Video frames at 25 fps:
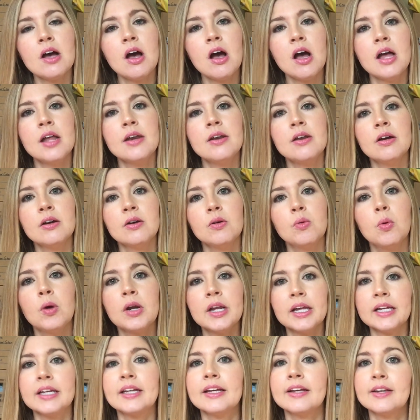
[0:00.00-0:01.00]
on
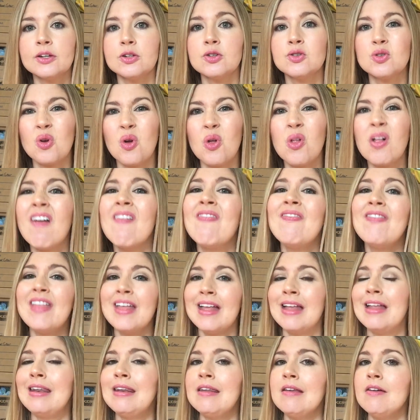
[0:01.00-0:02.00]
what I can control and
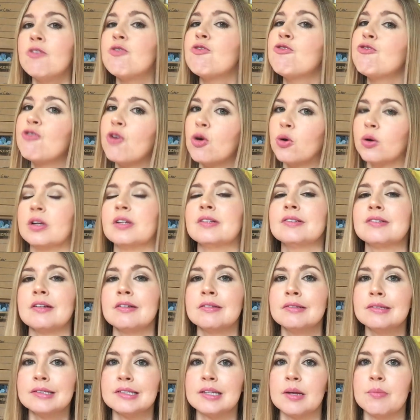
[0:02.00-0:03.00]
then focus
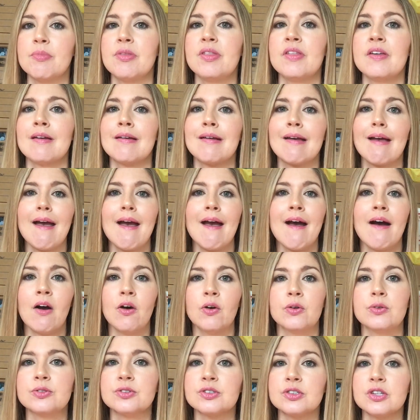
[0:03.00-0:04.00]
on something
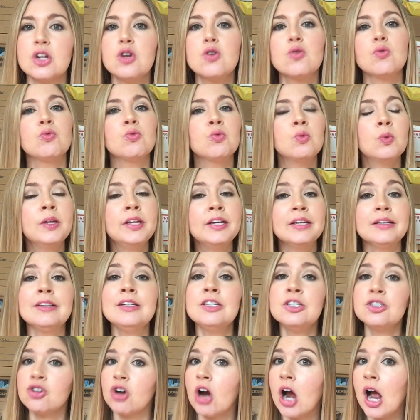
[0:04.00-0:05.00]
else.
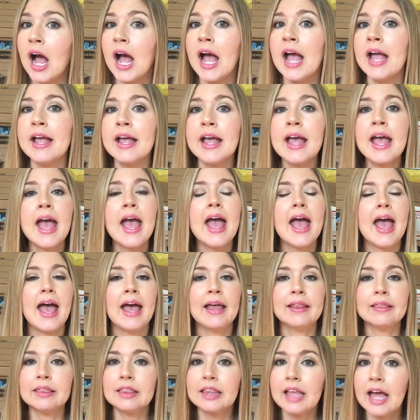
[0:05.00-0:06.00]
Really try
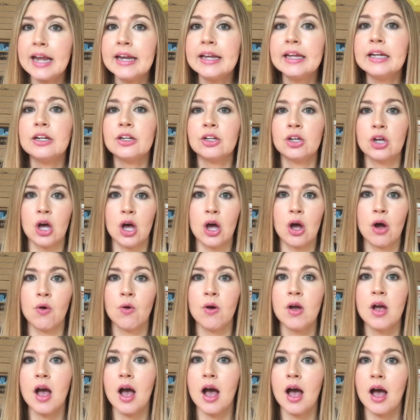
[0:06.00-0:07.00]
and let it go.
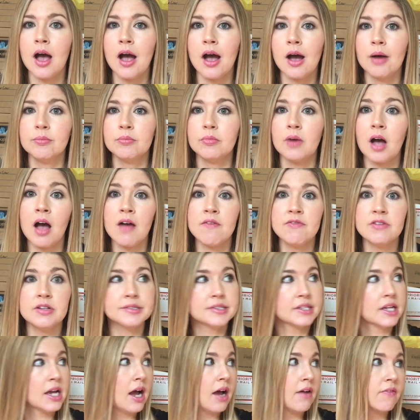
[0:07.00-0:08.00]

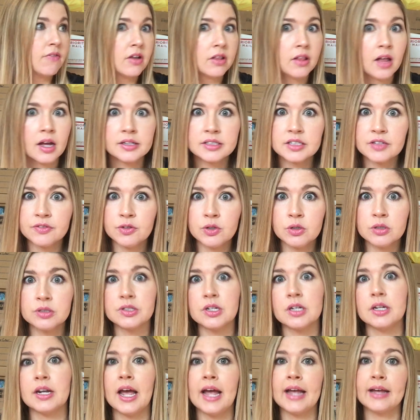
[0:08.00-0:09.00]
Obviously I have a lot to focus
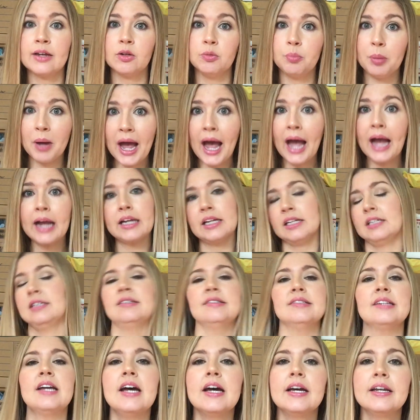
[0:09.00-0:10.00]
on. I could pack
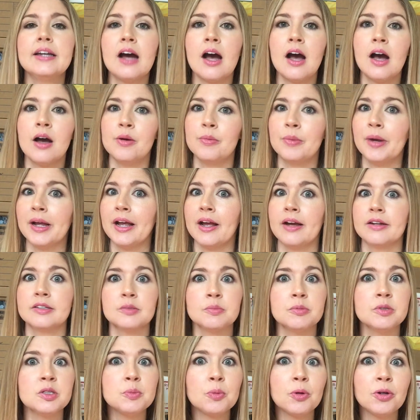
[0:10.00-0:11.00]
instead. My
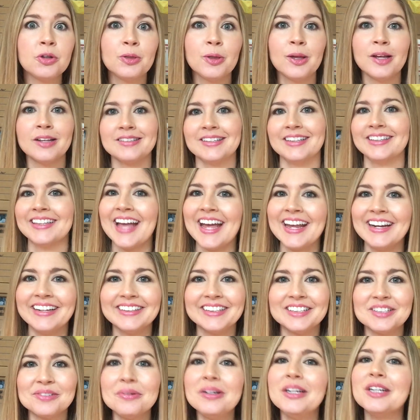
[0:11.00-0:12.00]
husband's birthday is at the end of
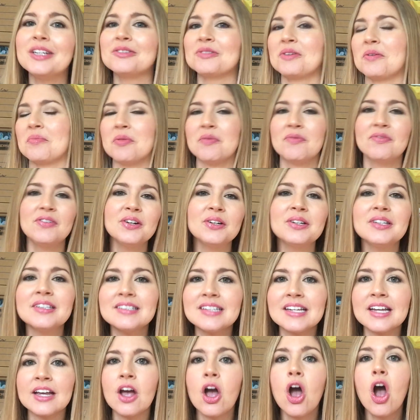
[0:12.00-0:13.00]
this week, so I've been
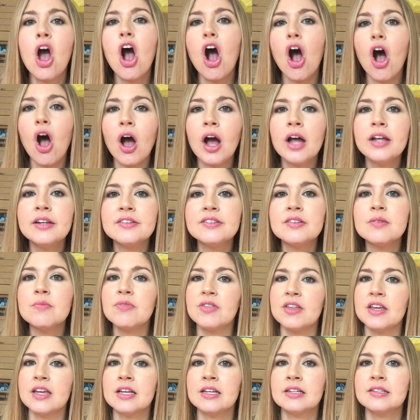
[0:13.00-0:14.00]
focusing on some
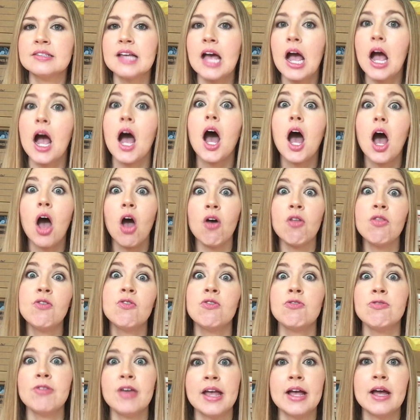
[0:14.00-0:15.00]
things
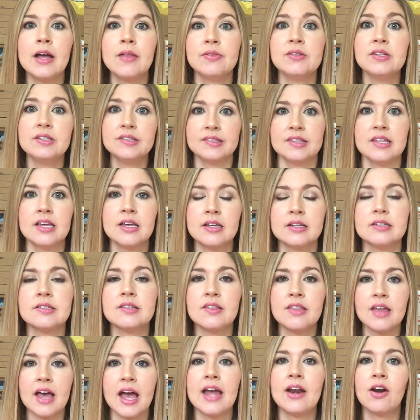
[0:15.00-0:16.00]
other than these things
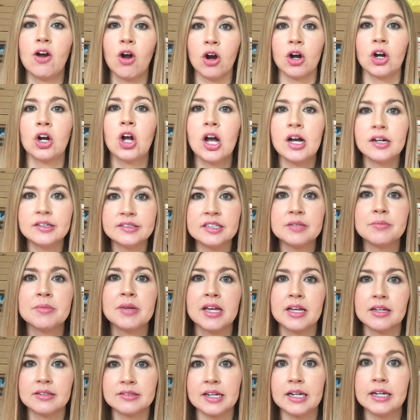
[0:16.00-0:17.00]
that are causing
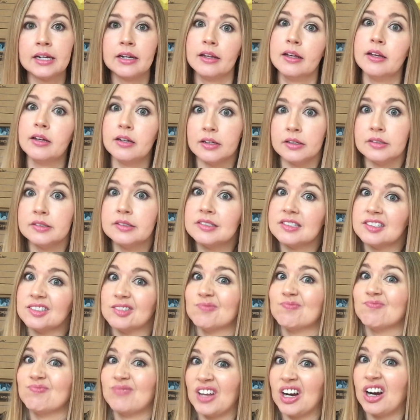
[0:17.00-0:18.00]
me anxiety
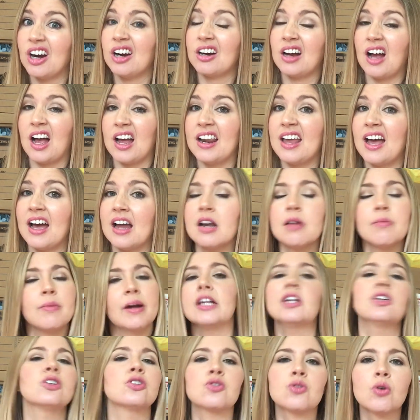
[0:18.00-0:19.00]
because they're kind of out of
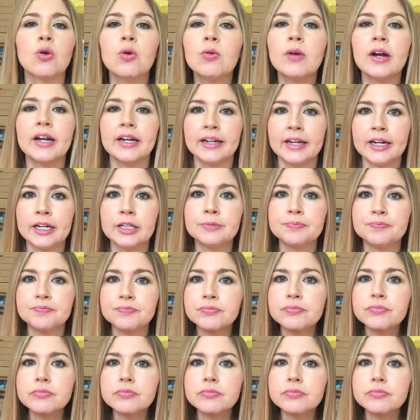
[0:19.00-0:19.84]
my control right now.